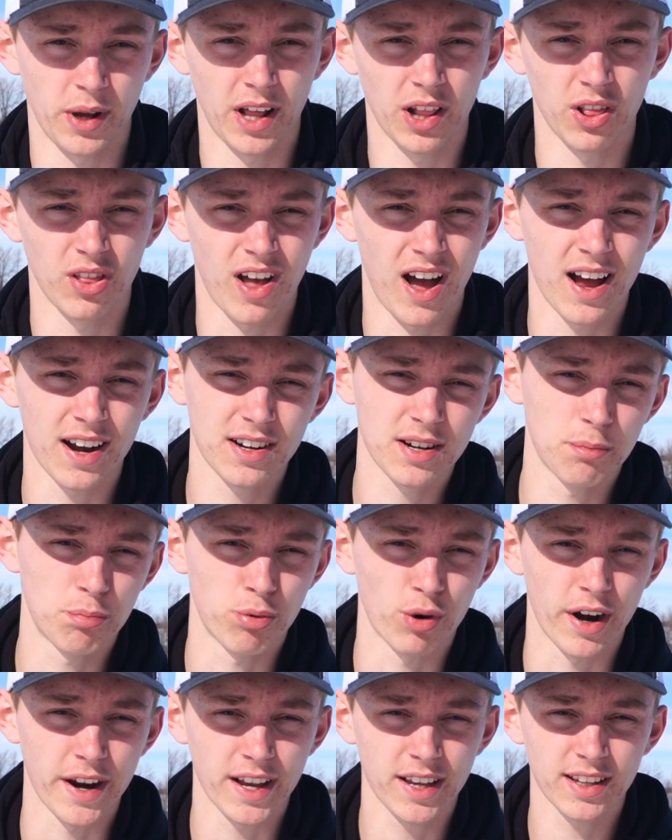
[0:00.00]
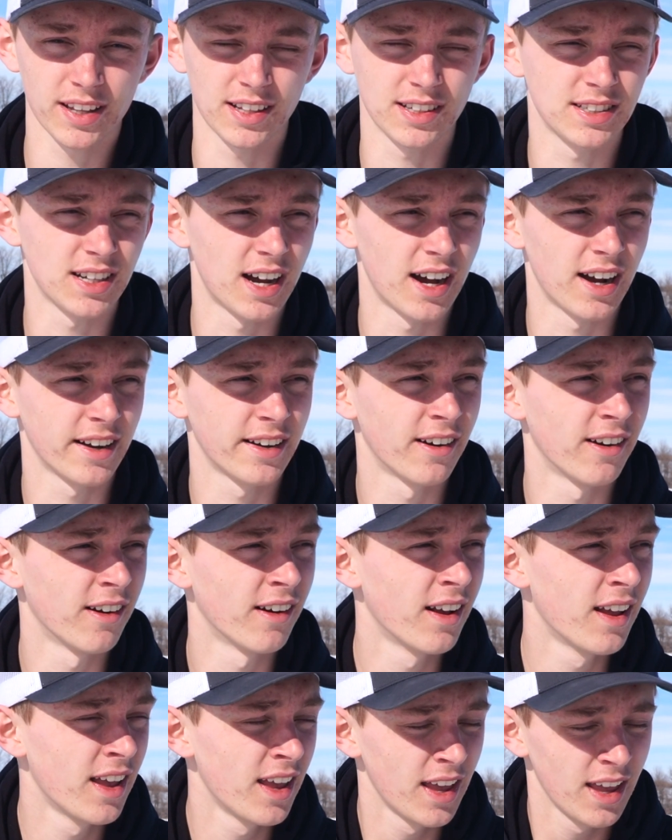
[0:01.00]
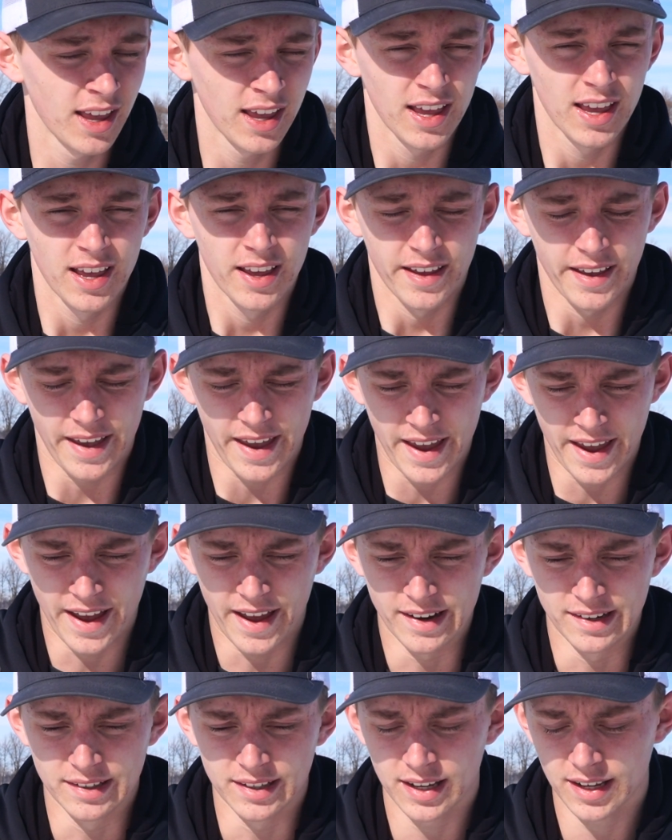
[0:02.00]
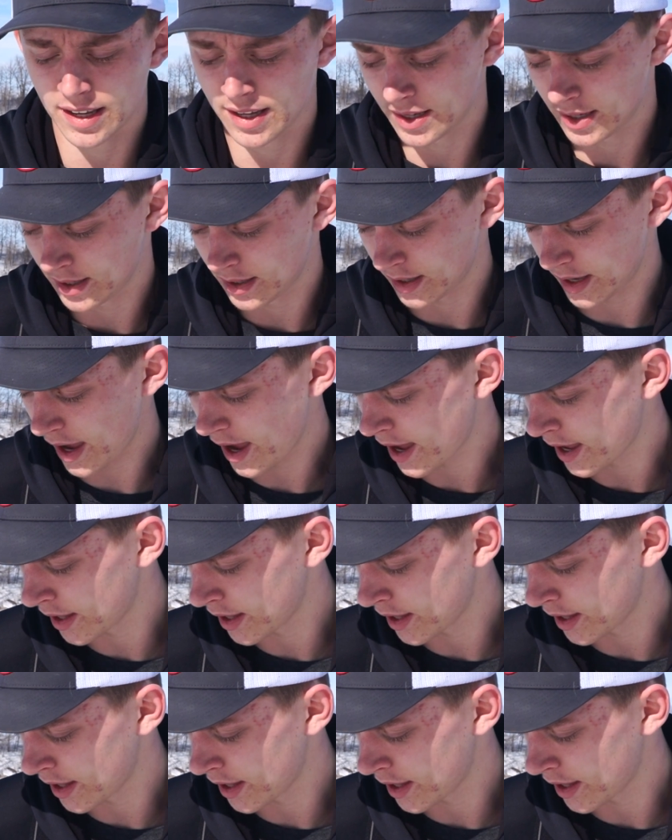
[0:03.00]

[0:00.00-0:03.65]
a lot to break this auger. And yeah,